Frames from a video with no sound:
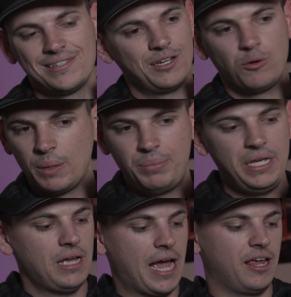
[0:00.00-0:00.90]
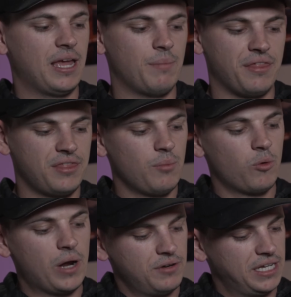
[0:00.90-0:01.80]
It's grippy. I can get my
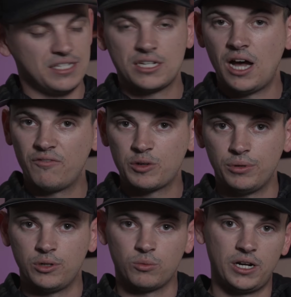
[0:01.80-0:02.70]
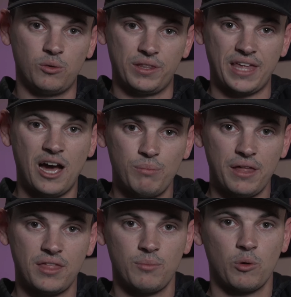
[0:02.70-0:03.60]
thumb around it. It's comfortable to run it without
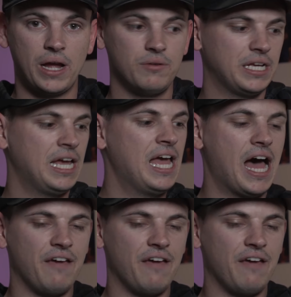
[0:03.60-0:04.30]
my thumb around it.